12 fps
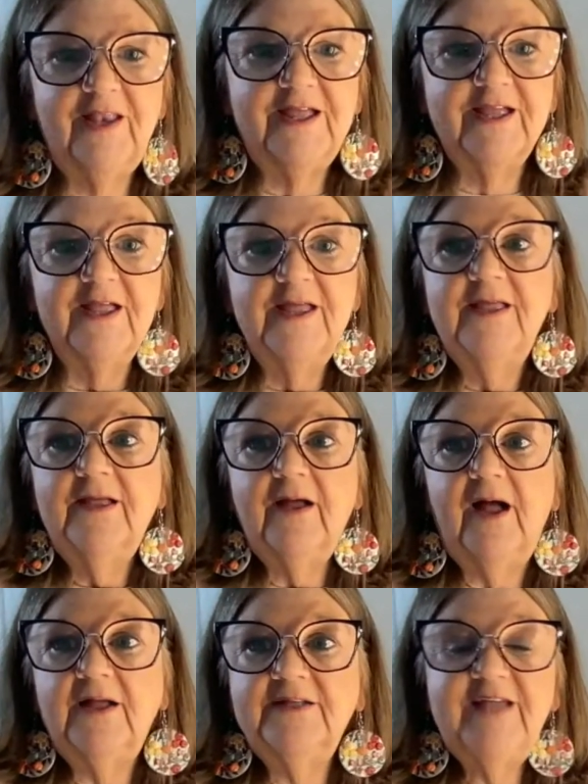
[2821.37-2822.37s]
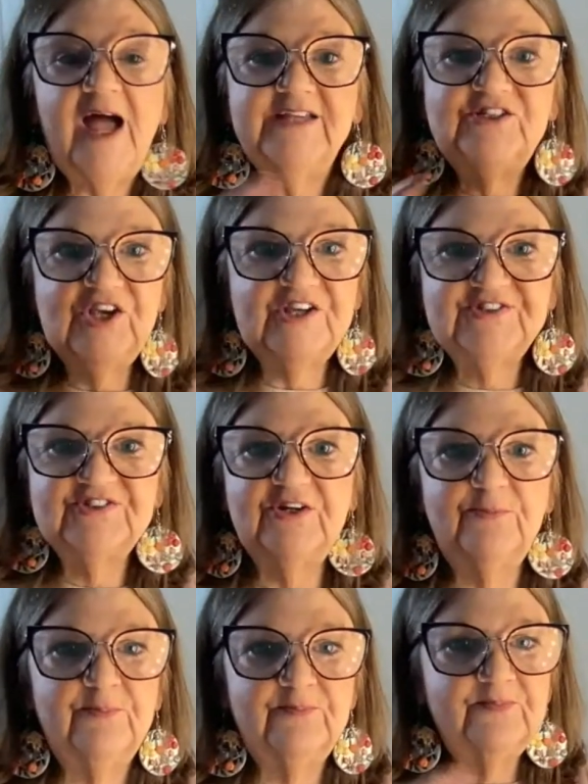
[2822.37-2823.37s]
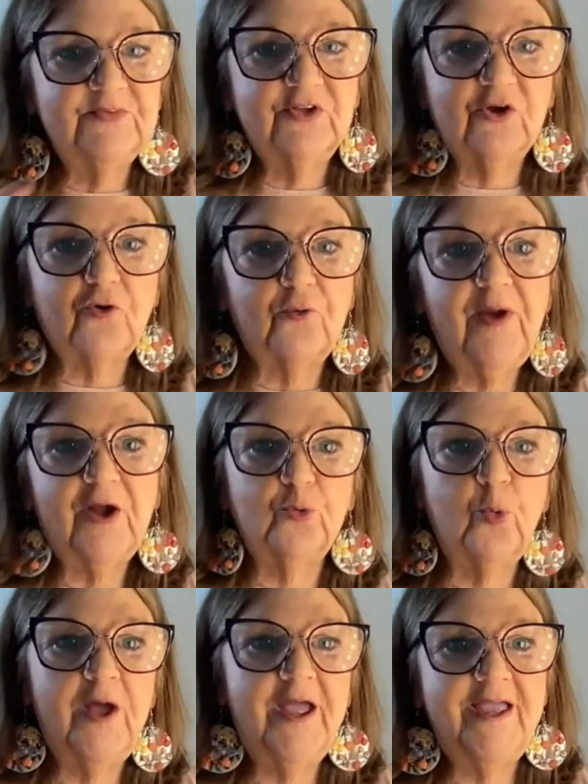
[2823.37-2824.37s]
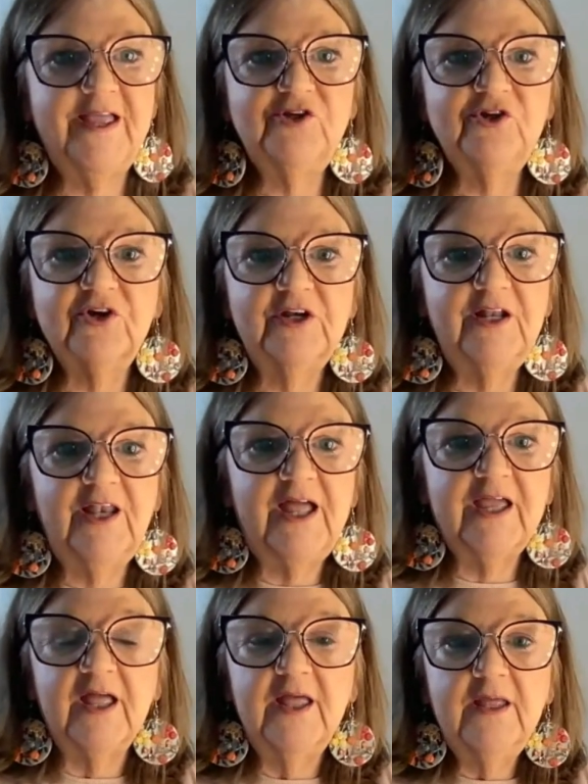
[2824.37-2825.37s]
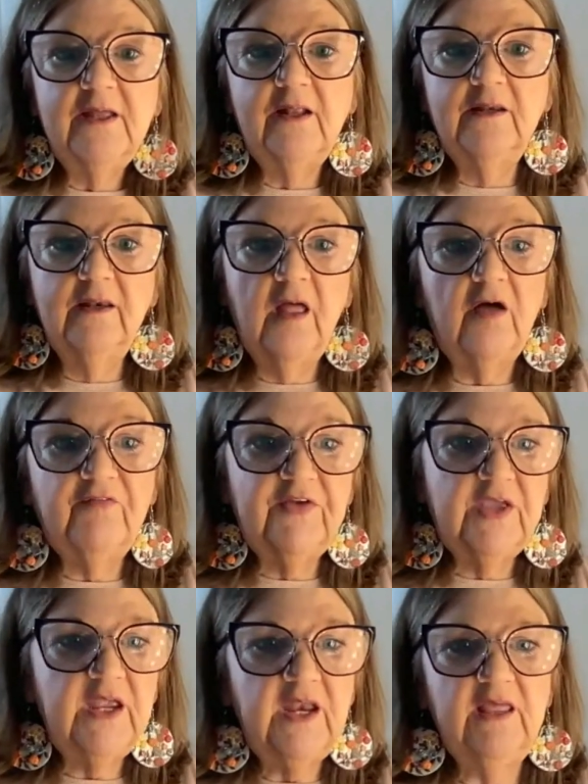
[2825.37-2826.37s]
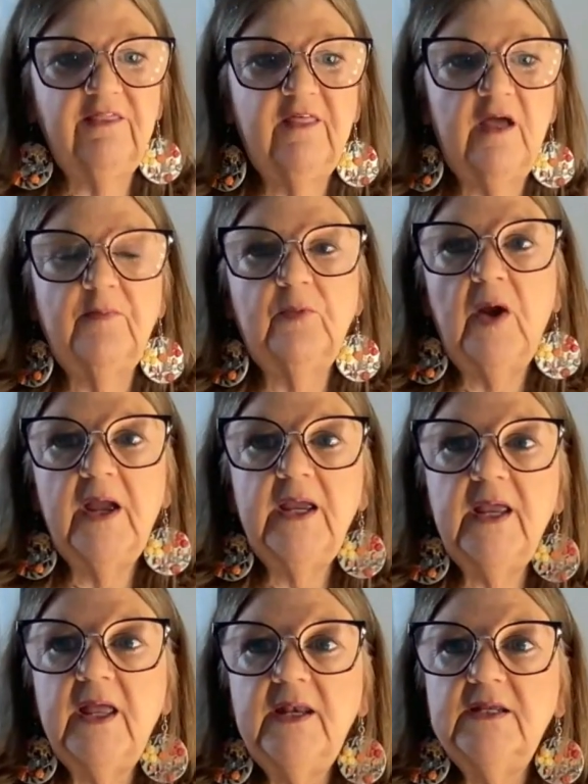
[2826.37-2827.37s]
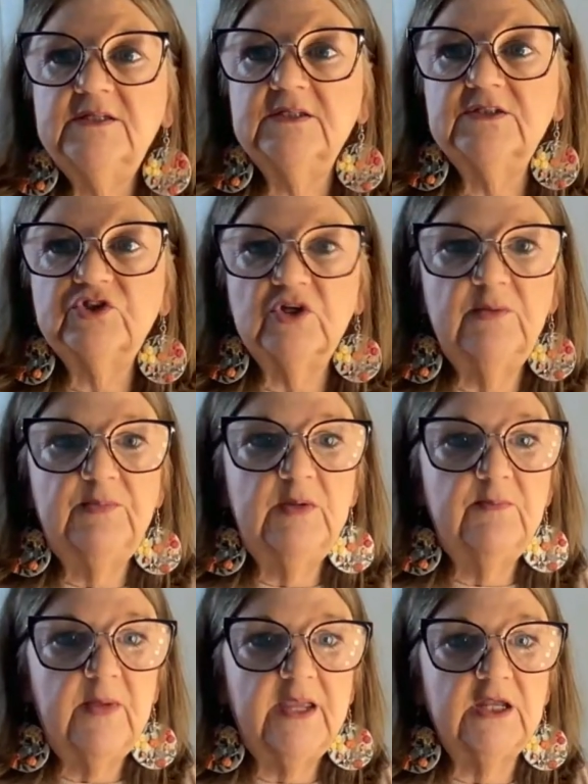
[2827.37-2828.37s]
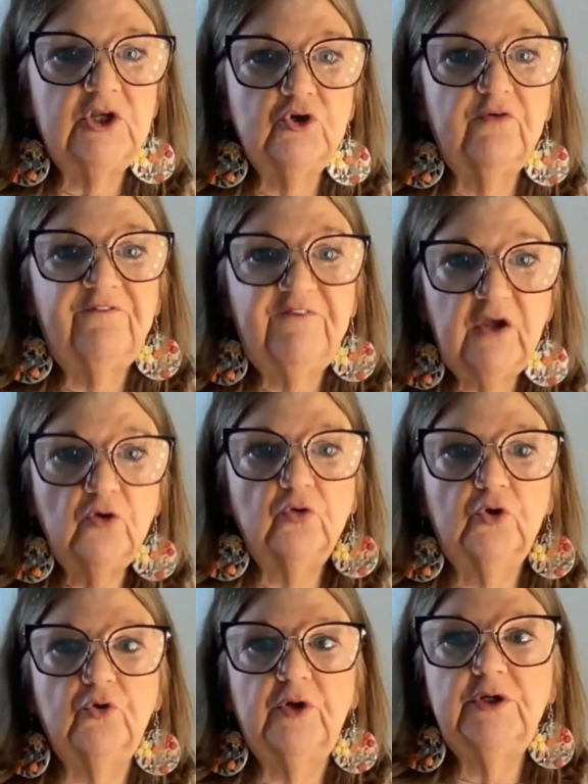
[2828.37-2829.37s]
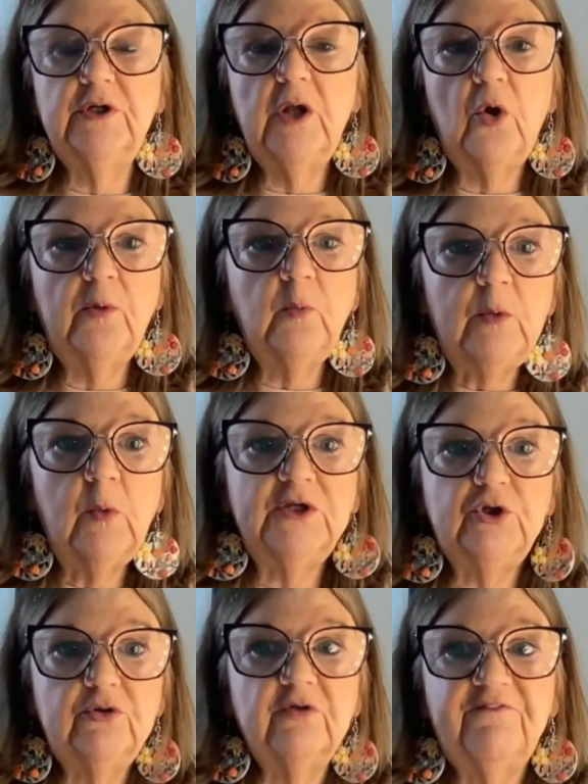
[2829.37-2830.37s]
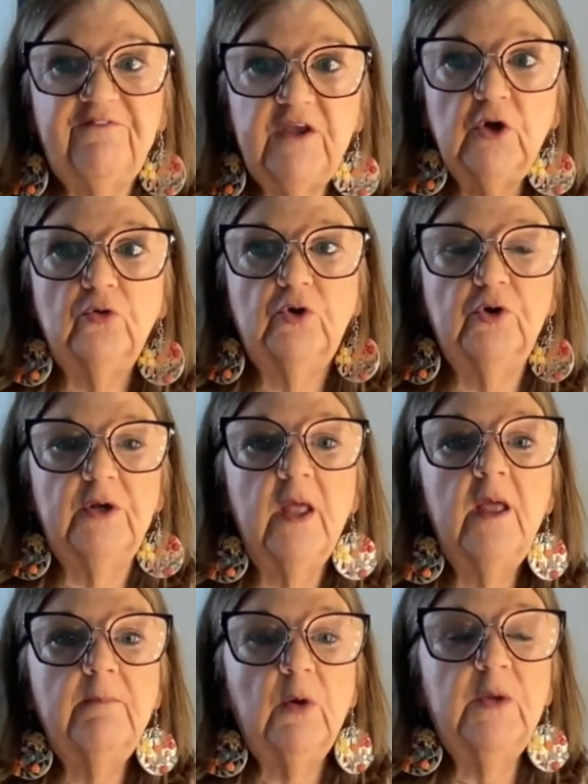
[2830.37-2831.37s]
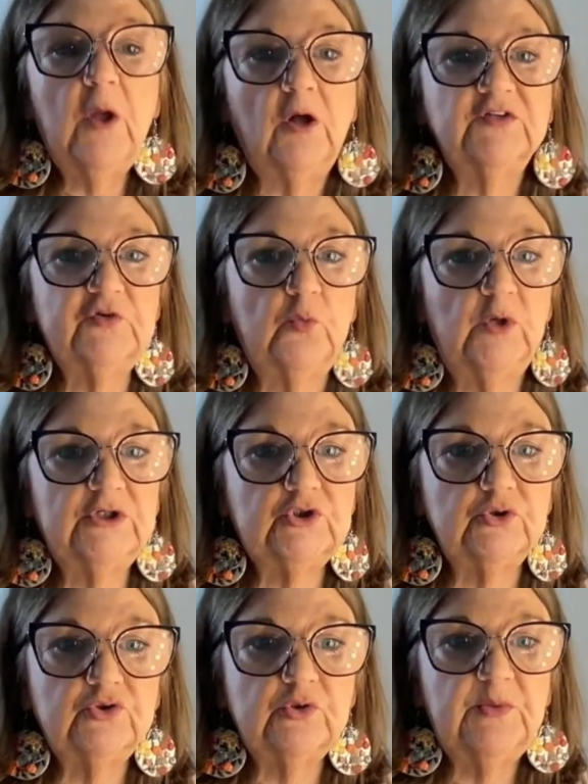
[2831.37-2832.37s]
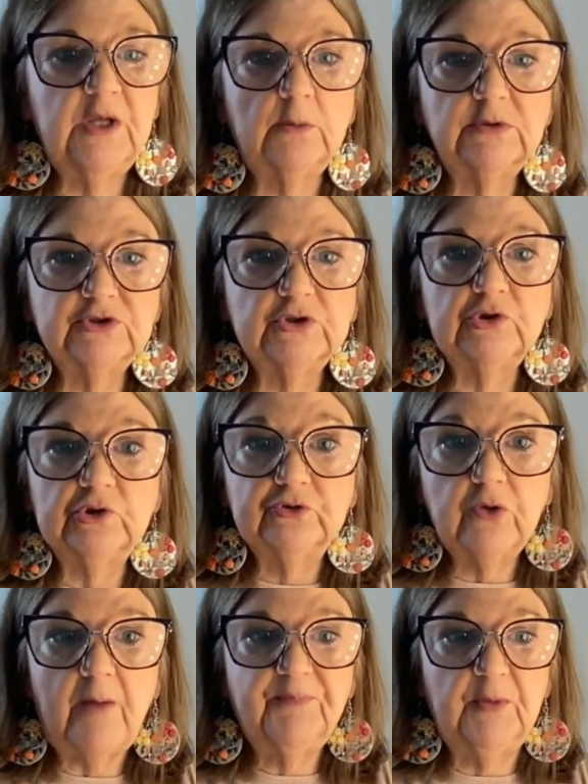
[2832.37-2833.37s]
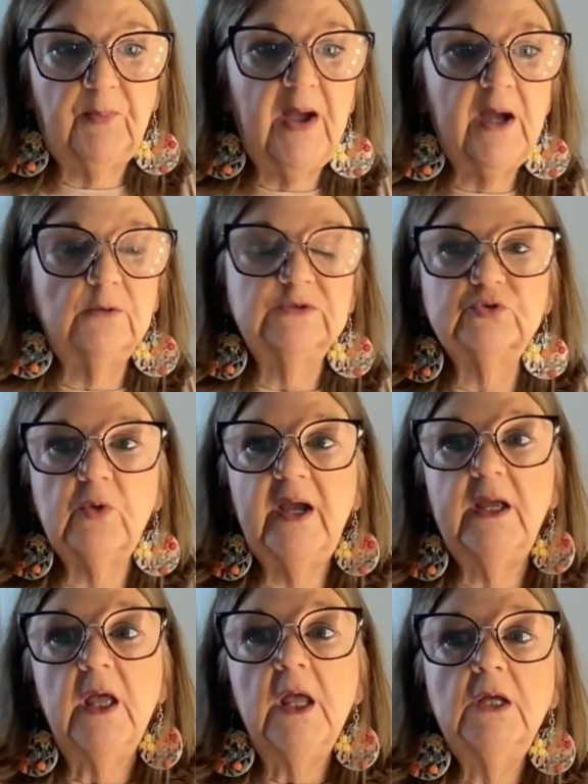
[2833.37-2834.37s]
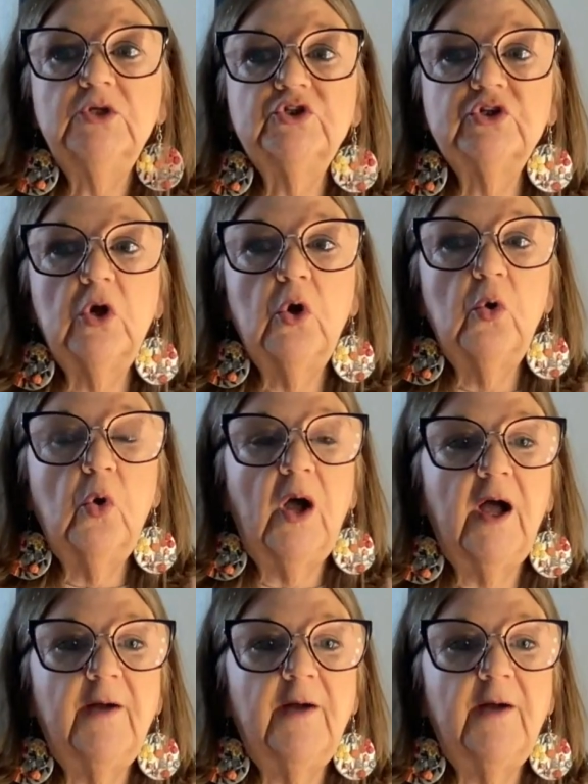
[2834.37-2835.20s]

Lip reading: like digest them the correct way, and you're gonna like love eating them, right? And it's gonna be making you feel good, And we want you to feel good, but we also want you to be able to drop the pounds, right? So,